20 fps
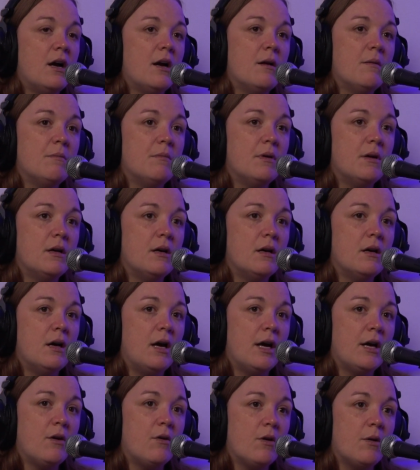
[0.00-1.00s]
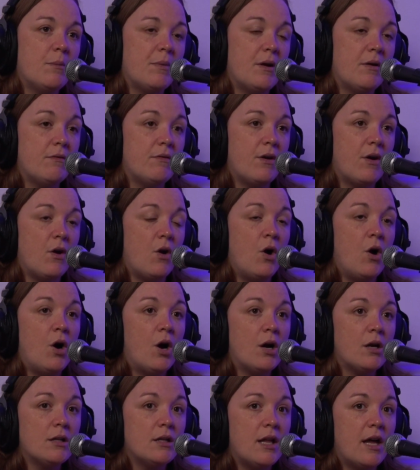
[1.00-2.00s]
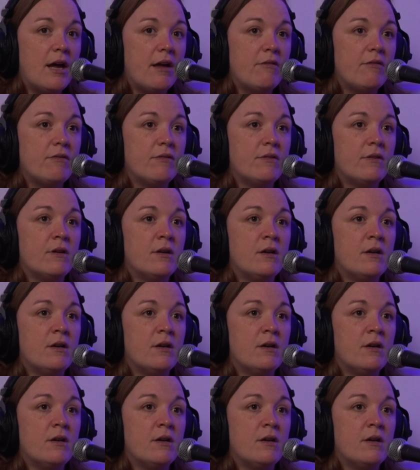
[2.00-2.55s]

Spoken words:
I grew up in a very hard life.